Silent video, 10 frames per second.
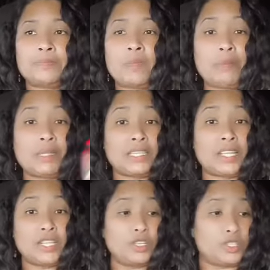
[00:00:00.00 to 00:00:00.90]
put it
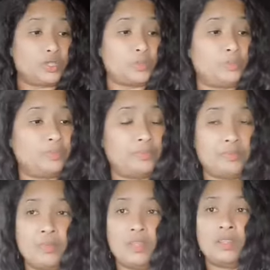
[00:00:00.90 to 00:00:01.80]
on
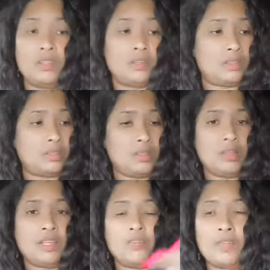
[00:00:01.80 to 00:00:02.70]

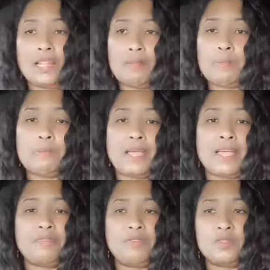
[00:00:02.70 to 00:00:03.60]
YouTube. You know what? Let me put my
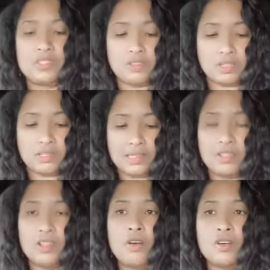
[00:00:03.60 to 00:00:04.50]
headphones on because I
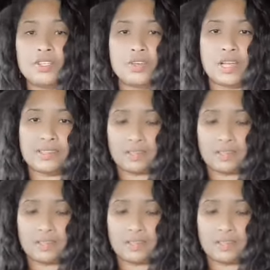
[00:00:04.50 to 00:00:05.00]
don't know how good you guys are